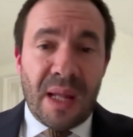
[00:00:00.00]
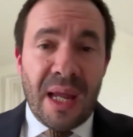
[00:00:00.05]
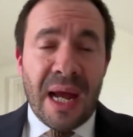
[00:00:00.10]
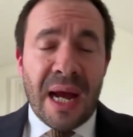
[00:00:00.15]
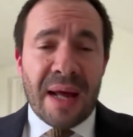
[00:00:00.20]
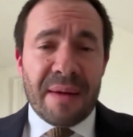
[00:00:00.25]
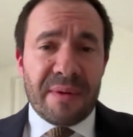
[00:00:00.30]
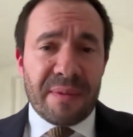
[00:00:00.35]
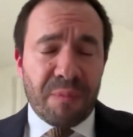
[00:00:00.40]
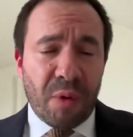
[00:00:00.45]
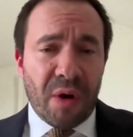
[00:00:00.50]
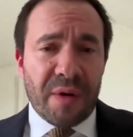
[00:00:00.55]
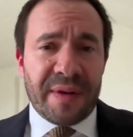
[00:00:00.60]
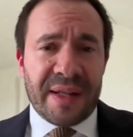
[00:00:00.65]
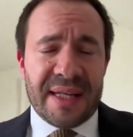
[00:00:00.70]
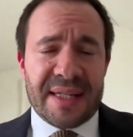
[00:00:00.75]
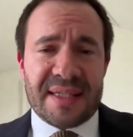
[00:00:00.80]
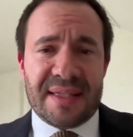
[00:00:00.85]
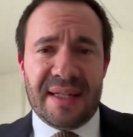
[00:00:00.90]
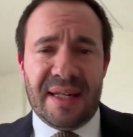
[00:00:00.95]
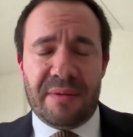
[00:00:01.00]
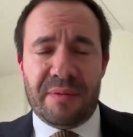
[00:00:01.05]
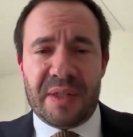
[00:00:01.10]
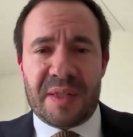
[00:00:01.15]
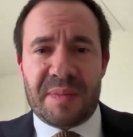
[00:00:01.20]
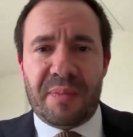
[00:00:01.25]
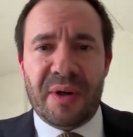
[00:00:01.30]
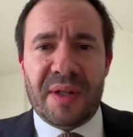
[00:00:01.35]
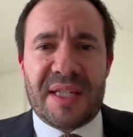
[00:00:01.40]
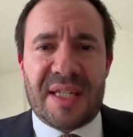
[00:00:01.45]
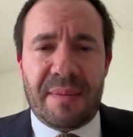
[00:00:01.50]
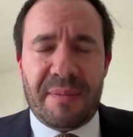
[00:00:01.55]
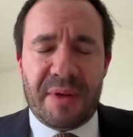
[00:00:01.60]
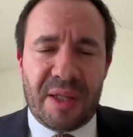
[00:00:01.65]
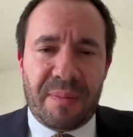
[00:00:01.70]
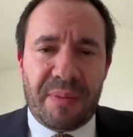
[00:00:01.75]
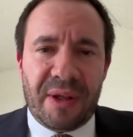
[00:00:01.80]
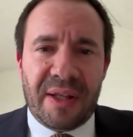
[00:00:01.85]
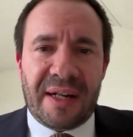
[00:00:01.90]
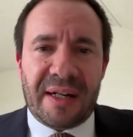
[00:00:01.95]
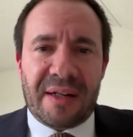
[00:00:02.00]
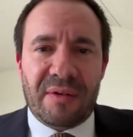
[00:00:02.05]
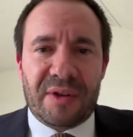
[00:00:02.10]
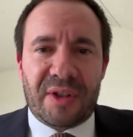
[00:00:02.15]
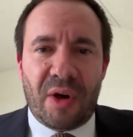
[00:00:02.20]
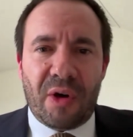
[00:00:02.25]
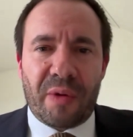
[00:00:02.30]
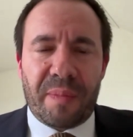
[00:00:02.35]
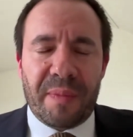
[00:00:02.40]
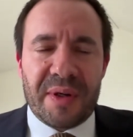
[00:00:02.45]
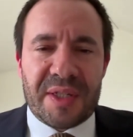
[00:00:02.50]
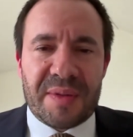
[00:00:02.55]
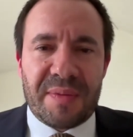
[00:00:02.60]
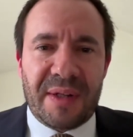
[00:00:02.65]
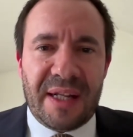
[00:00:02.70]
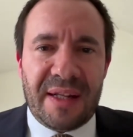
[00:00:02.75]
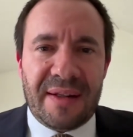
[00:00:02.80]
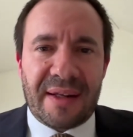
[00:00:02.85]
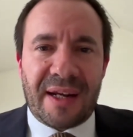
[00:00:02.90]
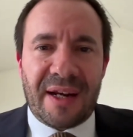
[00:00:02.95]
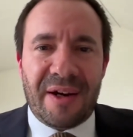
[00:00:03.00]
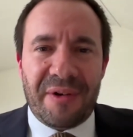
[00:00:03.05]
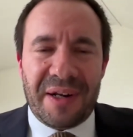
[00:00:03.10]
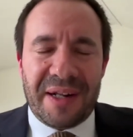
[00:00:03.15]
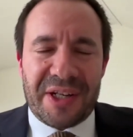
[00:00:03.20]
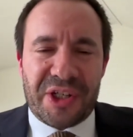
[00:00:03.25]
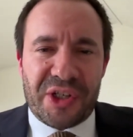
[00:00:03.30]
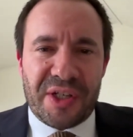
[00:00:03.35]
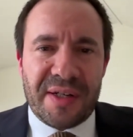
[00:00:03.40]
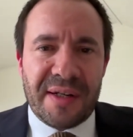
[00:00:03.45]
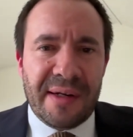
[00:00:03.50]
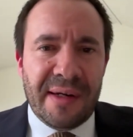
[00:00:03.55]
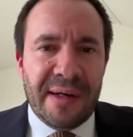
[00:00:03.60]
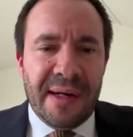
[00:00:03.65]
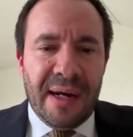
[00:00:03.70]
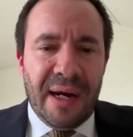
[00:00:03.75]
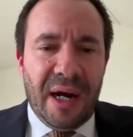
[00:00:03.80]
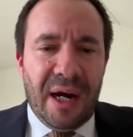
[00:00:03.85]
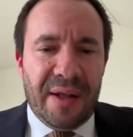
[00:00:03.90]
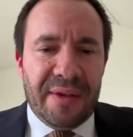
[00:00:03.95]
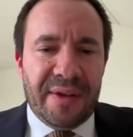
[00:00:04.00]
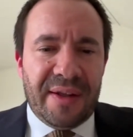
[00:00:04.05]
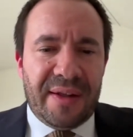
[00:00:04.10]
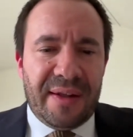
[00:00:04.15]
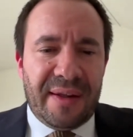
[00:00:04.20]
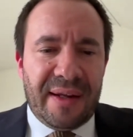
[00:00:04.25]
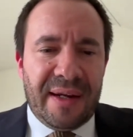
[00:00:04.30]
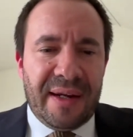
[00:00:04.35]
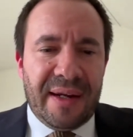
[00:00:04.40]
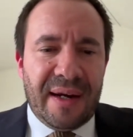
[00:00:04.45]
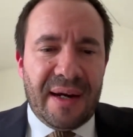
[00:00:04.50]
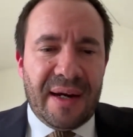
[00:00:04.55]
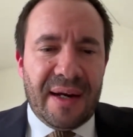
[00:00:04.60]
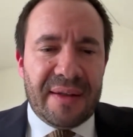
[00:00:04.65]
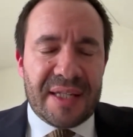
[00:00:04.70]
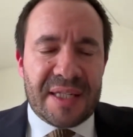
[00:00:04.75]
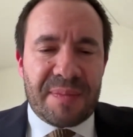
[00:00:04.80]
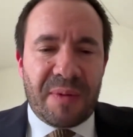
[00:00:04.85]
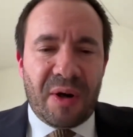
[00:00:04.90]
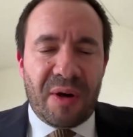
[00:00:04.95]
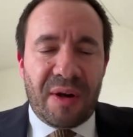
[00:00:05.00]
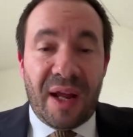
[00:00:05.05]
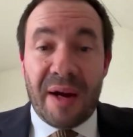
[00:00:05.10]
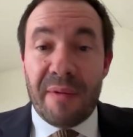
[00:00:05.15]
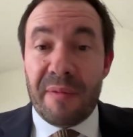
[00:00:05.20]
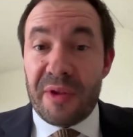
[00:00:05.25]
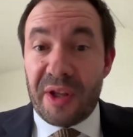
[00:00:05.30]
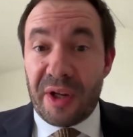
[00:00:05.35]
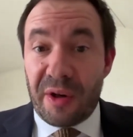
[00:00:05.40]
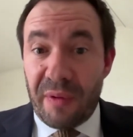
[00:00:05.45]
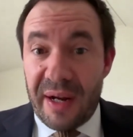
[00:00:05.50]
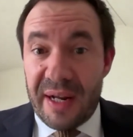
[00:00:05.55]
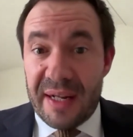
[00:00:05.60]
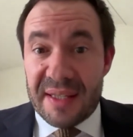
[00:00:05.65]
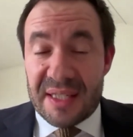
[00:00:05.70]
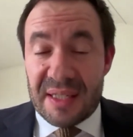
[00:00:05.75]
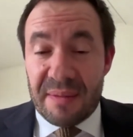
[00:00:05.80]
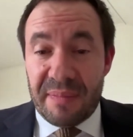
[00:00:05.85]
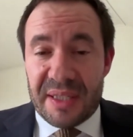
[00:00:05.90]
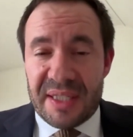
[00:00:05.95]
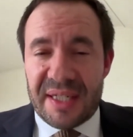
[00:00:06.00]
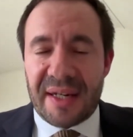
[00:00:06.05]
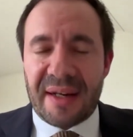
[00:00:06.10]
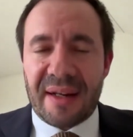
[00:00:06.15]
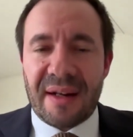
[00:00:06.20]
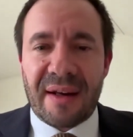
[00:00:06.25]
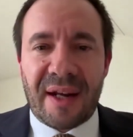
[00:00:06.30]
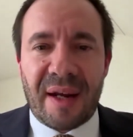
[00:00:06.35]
And what this did was put some of the political dogmas within the coalition under the, uh, the spotlight, with the Greens in particular